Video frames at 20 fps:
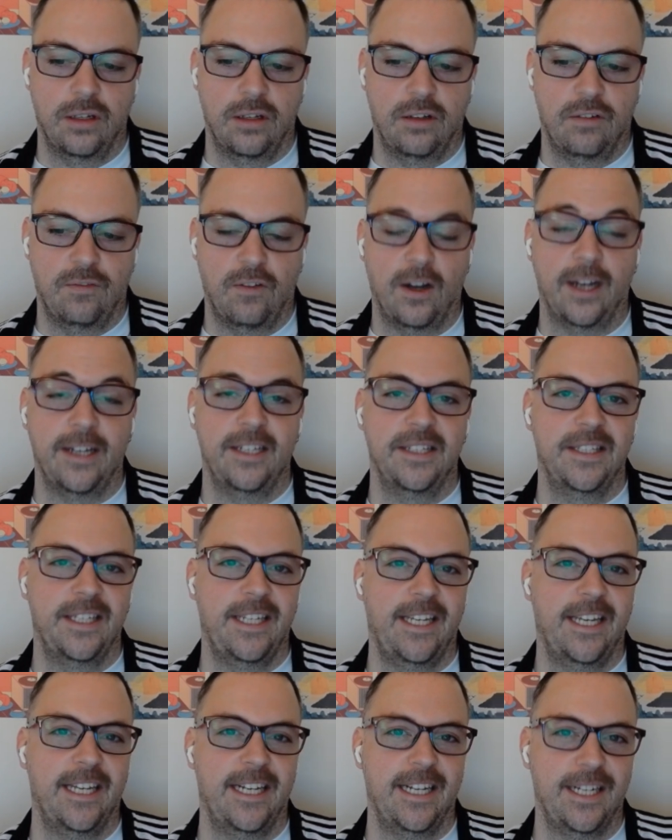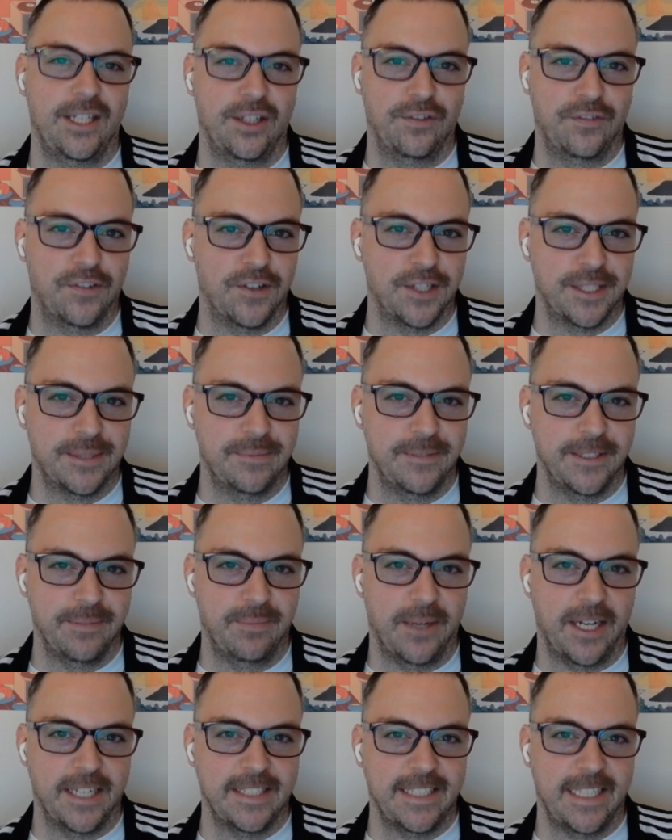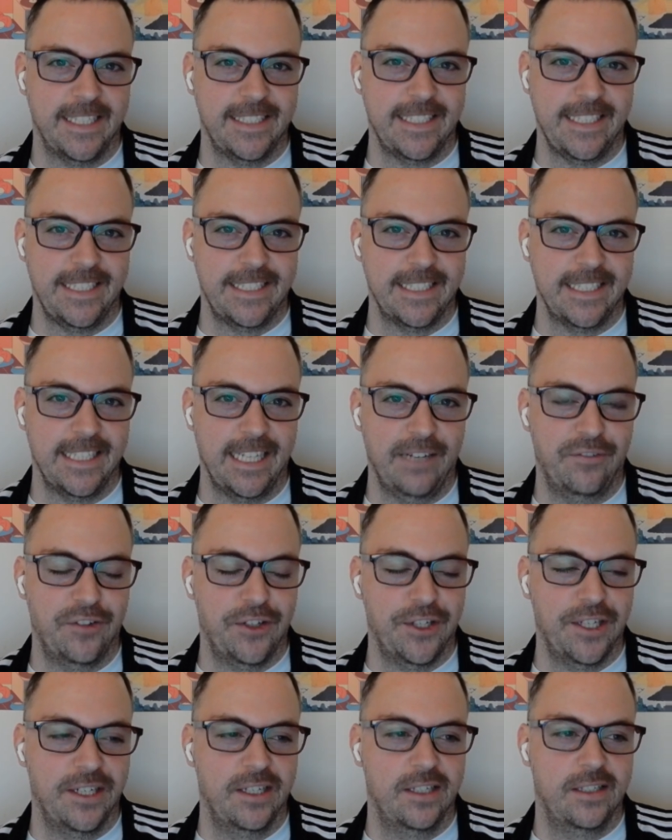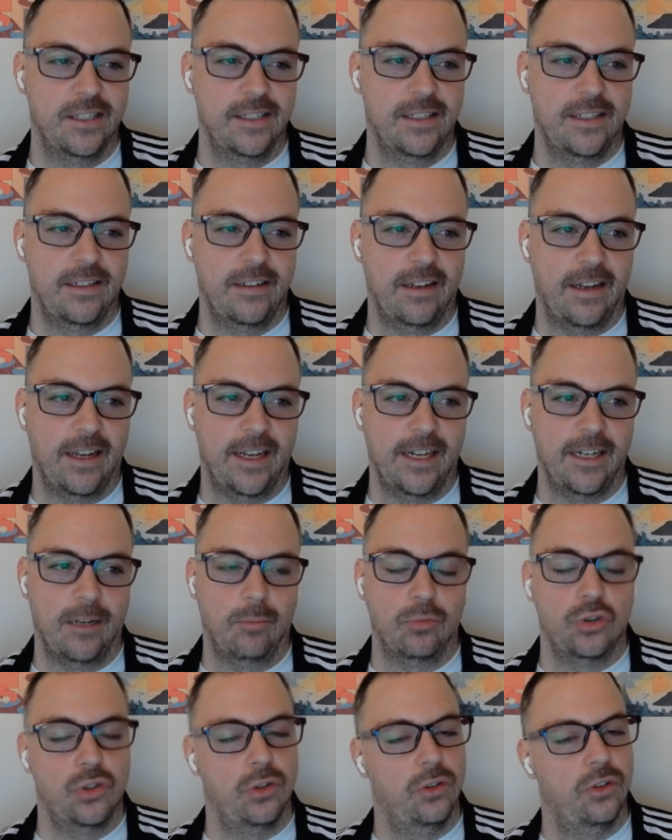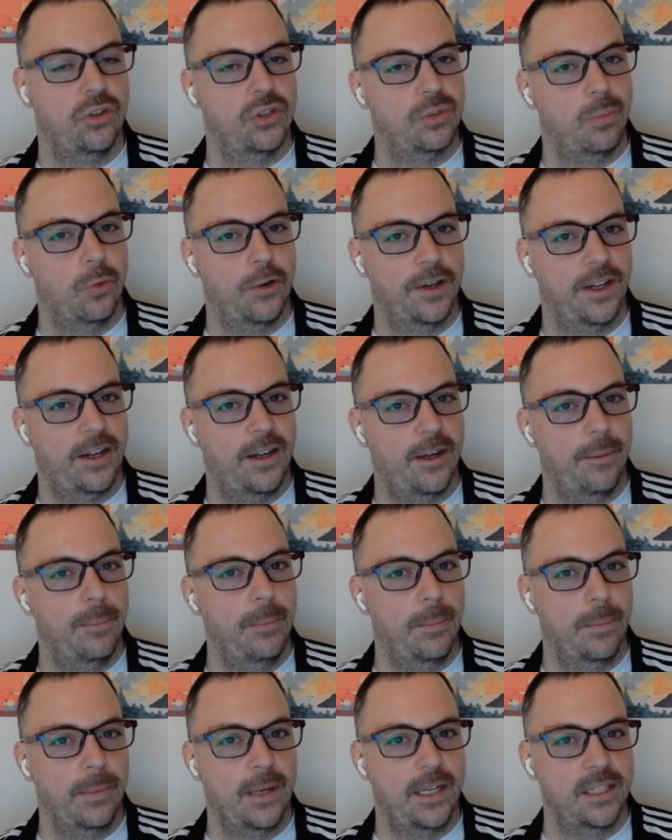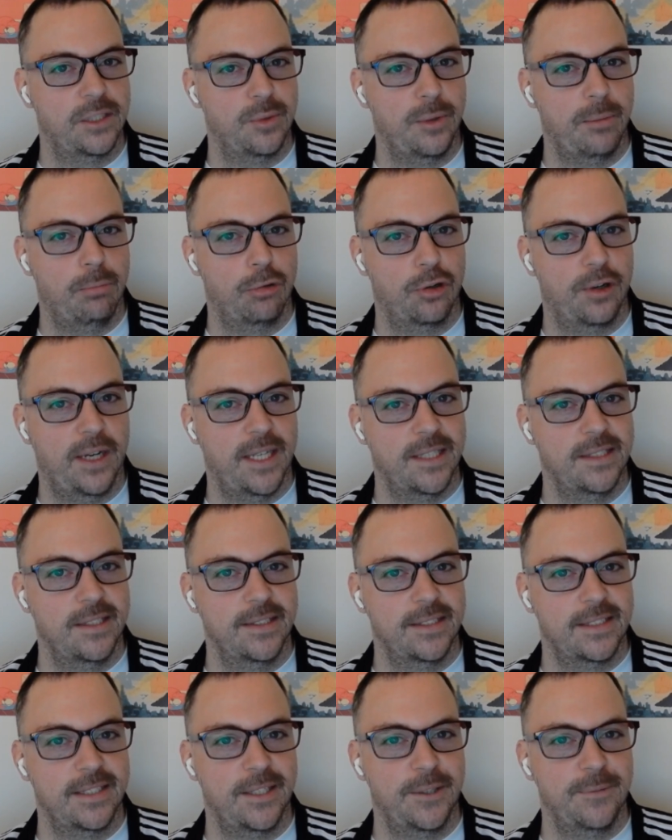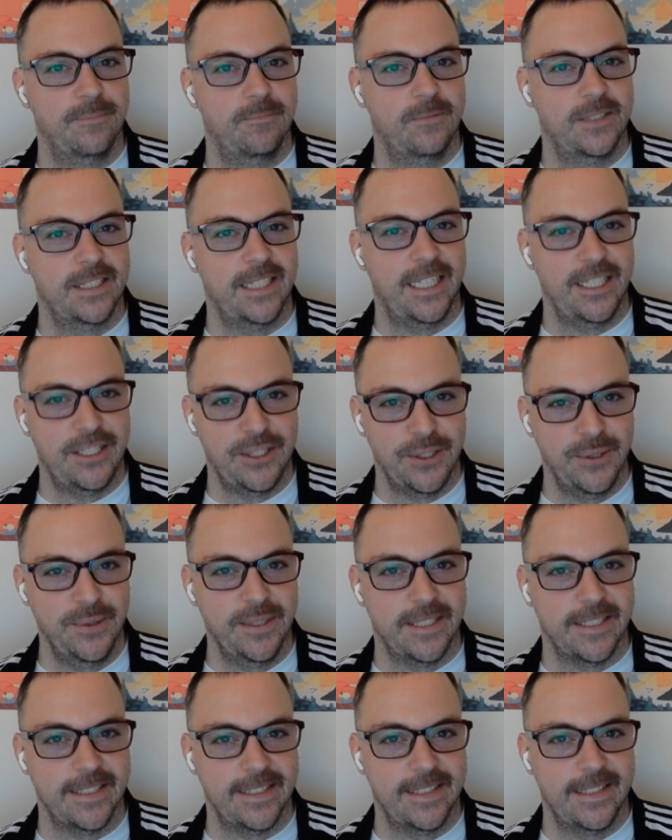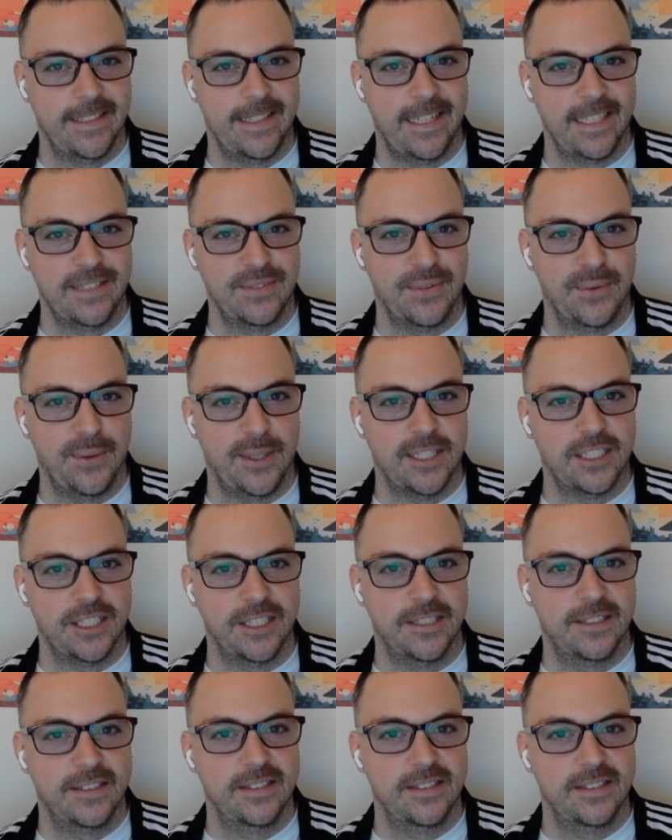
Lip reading: finally hitting the first monetization lever. And I'm sure there's more to come as we progress. So stay tuned and thanks for watching.